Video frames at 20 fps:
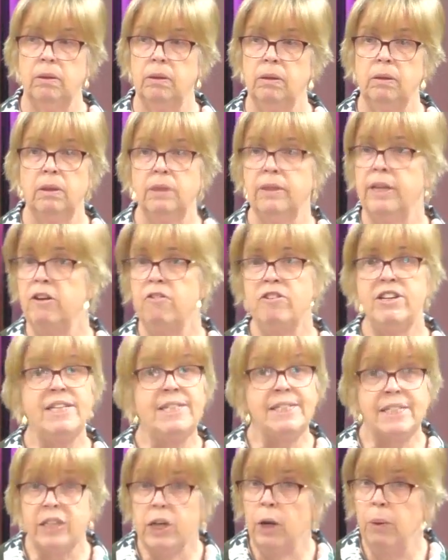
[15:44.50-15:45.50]
There
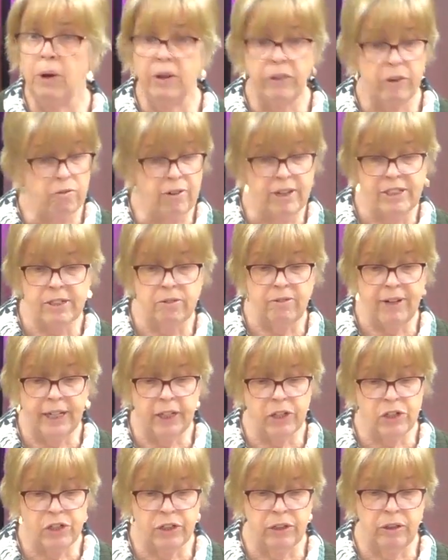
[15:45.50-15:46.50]
is no other
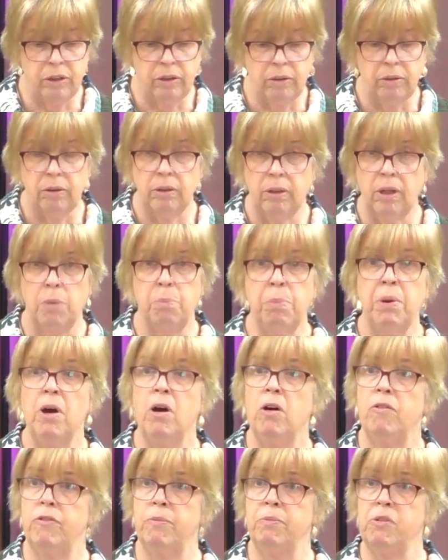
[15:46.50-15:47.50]
resurrection
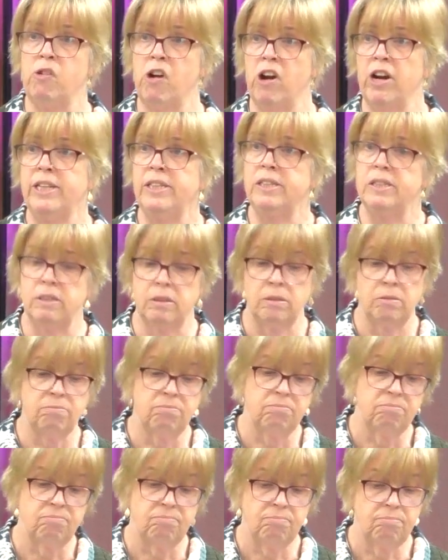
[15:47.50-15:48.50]
apart from Christ.
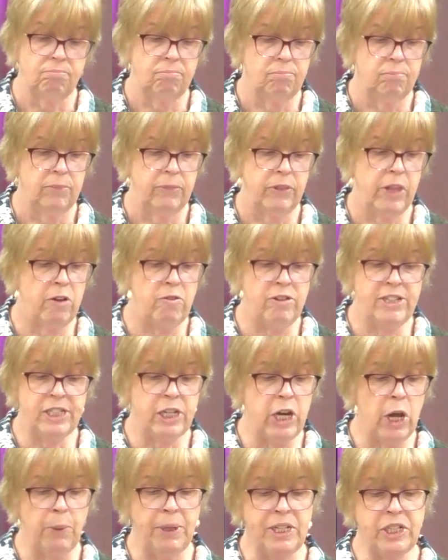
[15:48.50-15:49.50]
There is
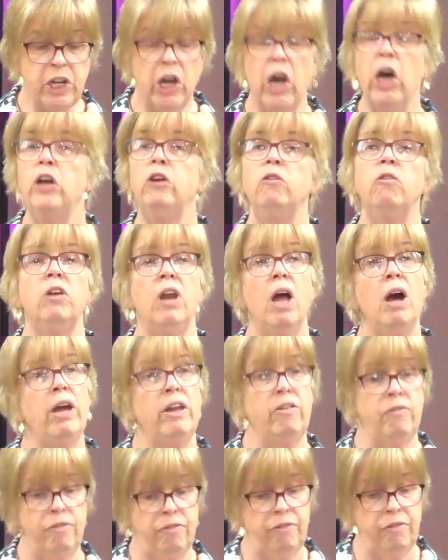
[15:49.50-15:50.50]
no eternal
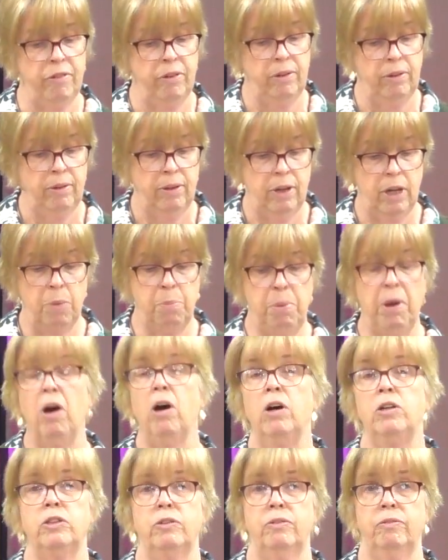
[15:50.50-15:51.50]
life
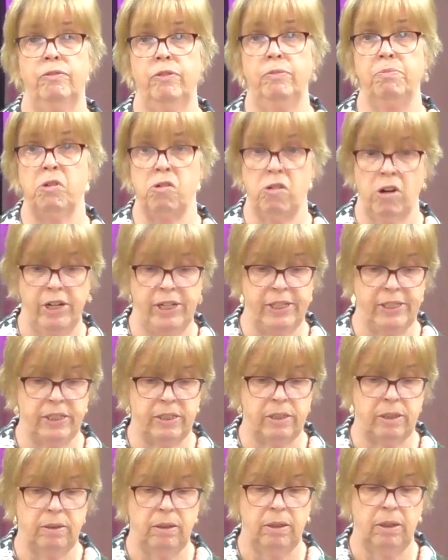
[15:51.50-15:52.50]
apart from
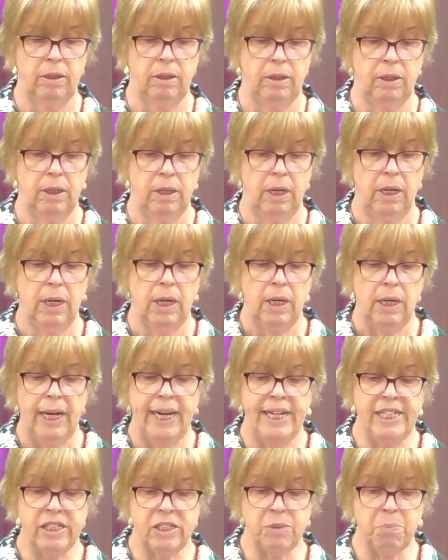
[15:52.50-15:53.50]
Christ. He
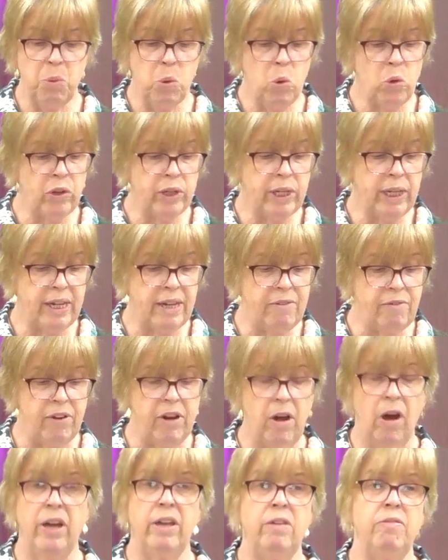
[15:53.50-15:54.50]
does more than give
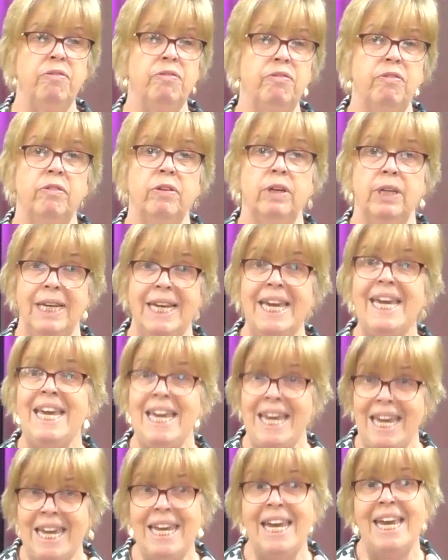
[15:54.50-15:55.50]
life.
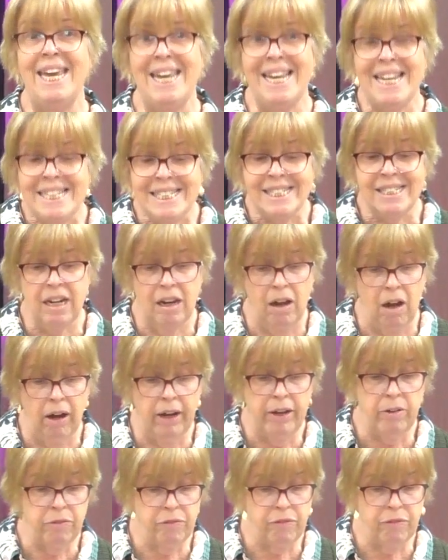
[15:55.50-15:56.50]
He is
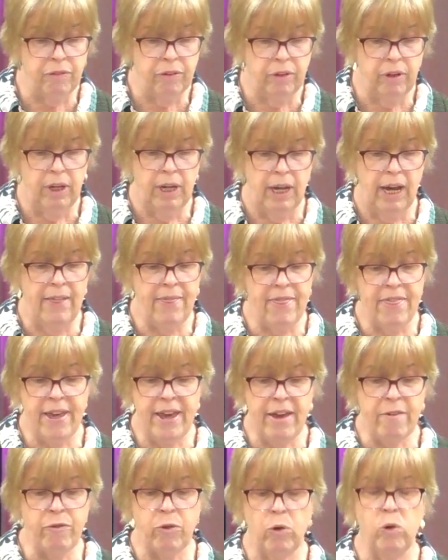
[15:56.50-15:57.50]
life. And
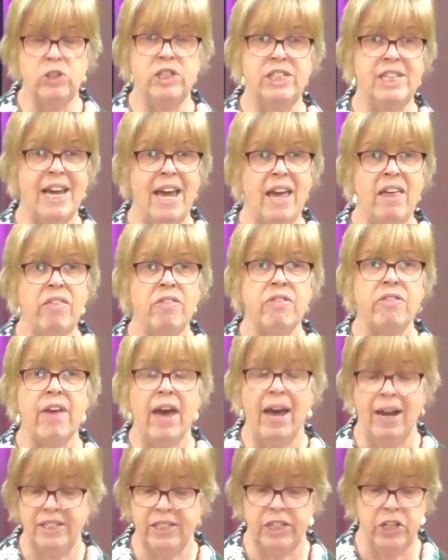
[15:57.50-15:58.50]
therefore death
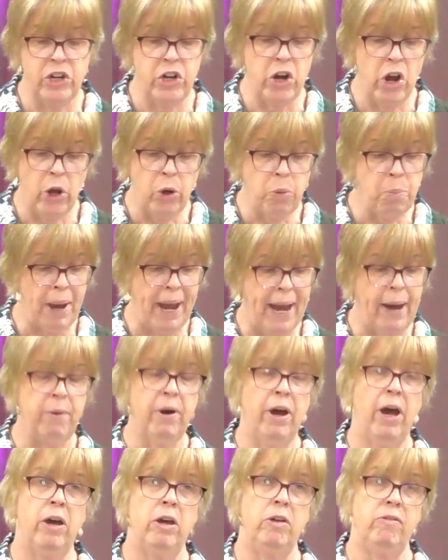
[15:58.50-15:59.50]
has no
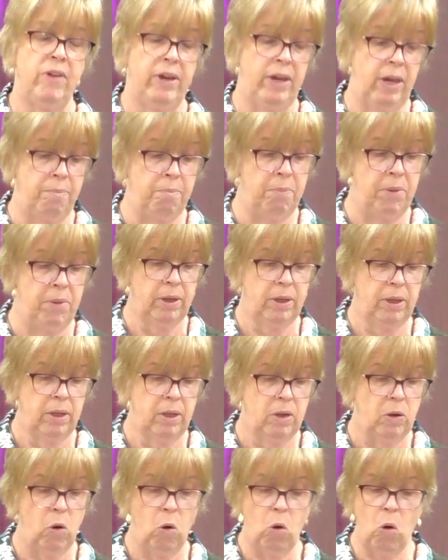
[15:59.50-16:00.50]
power over him
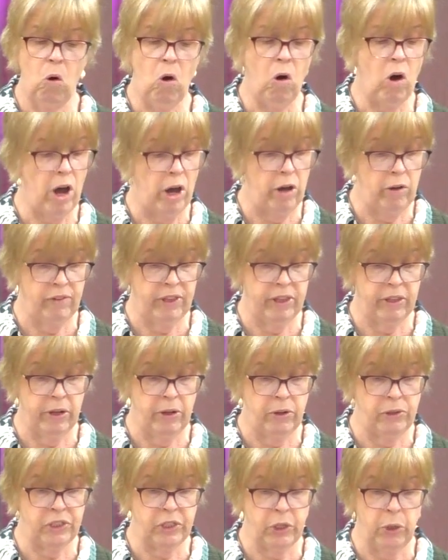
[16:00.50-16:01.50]
or over
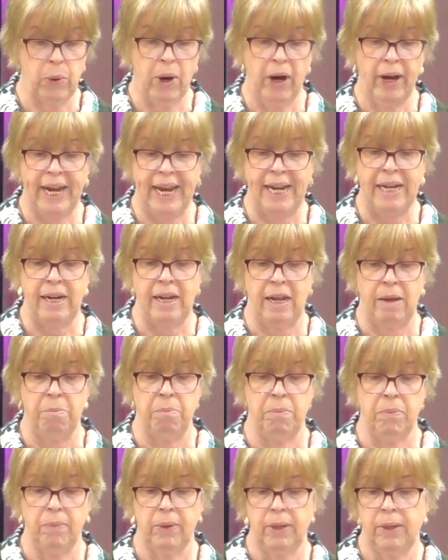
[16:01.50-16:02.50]
those who are in him.
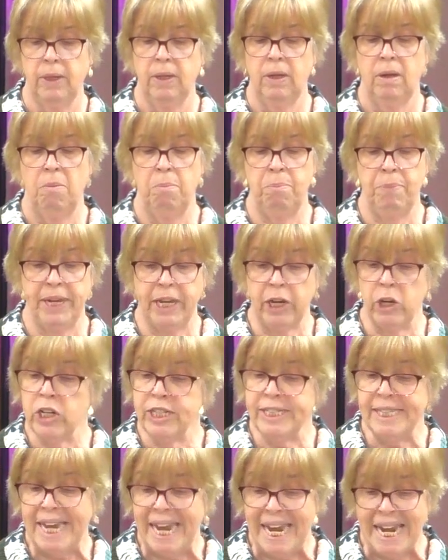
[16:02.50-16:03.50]
And
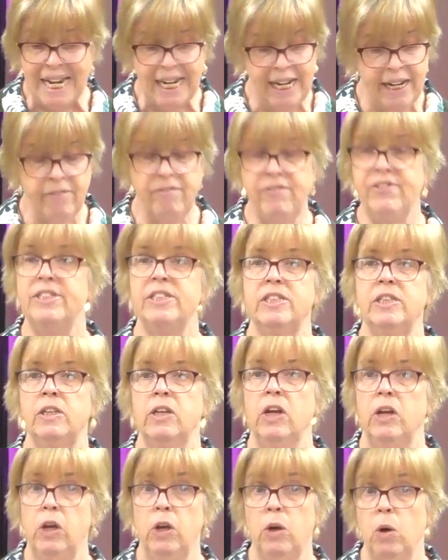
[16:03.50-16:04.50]
because he lives,
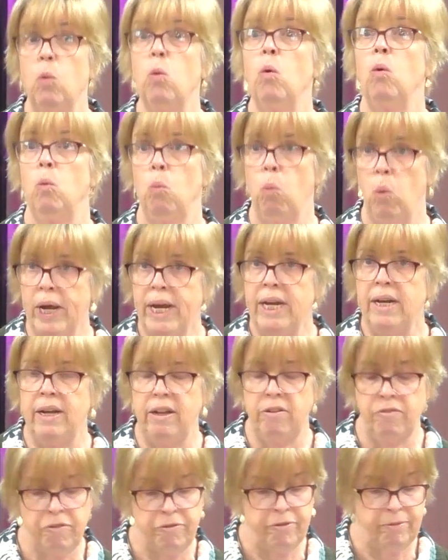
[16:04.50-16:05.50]
we live.